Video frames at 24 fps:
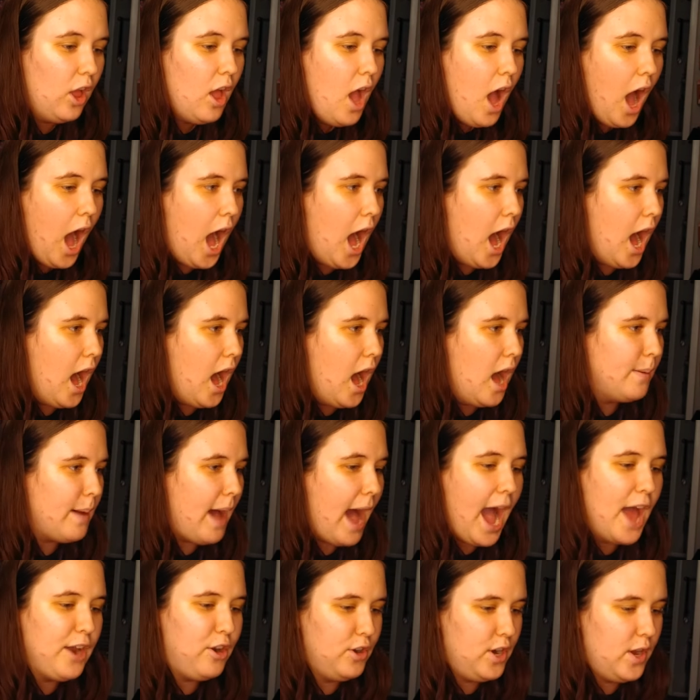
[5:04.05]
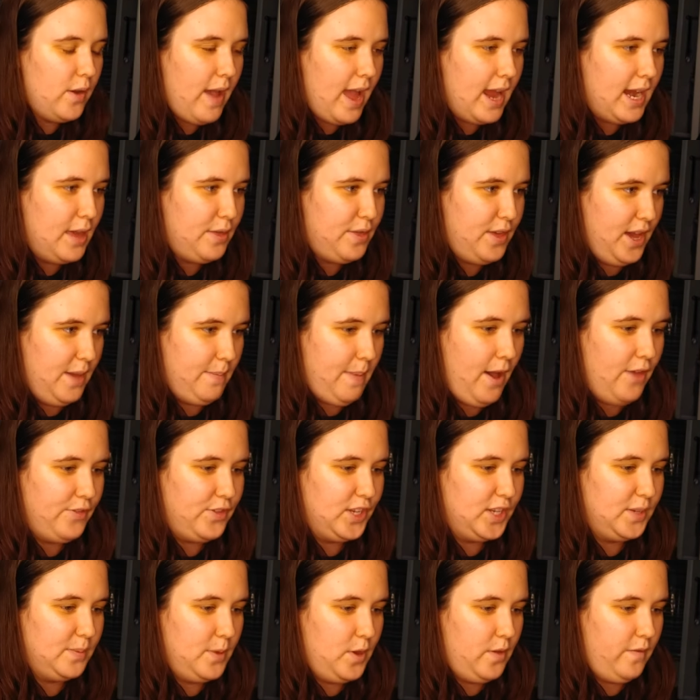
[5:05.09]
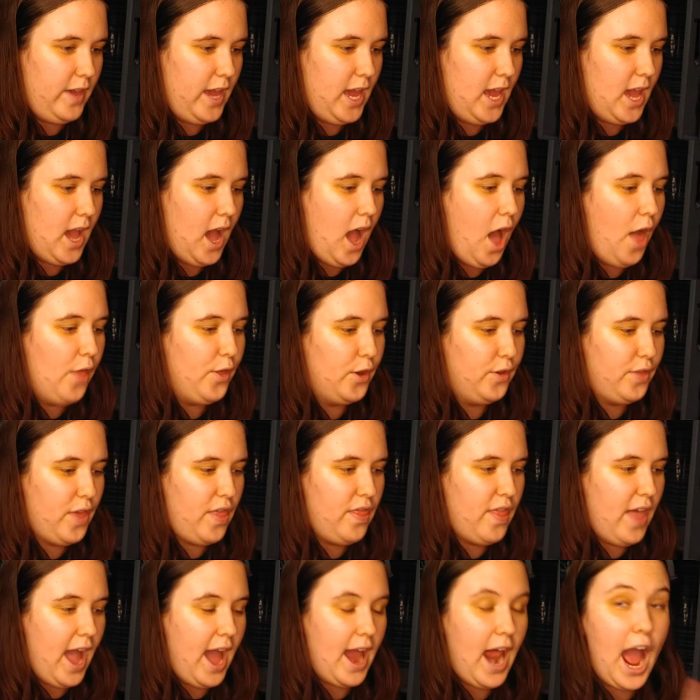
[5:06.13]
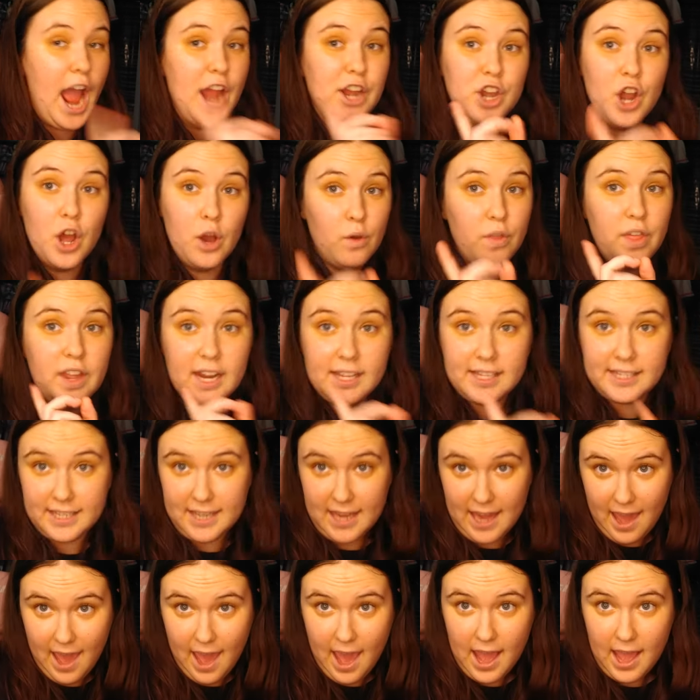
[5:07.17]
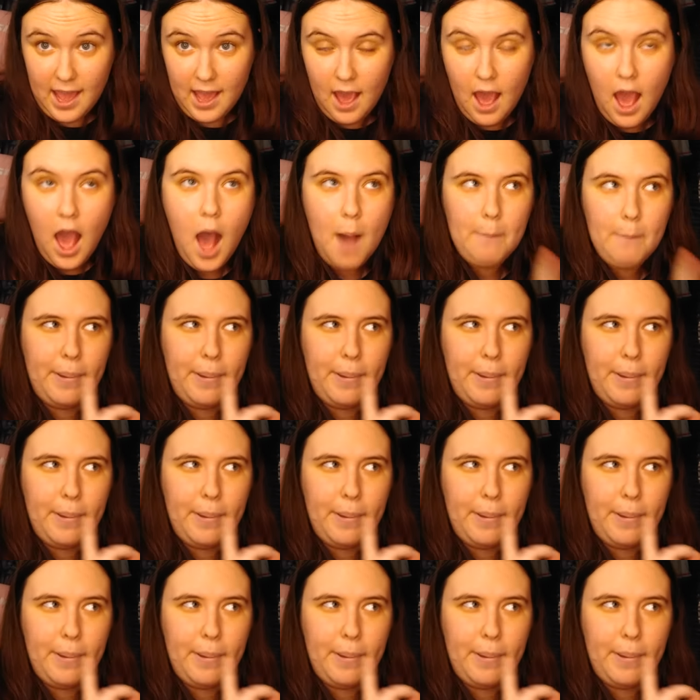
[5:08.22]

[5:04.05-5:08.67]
Um, I don't know anything about this movie other than that I know that it's gay,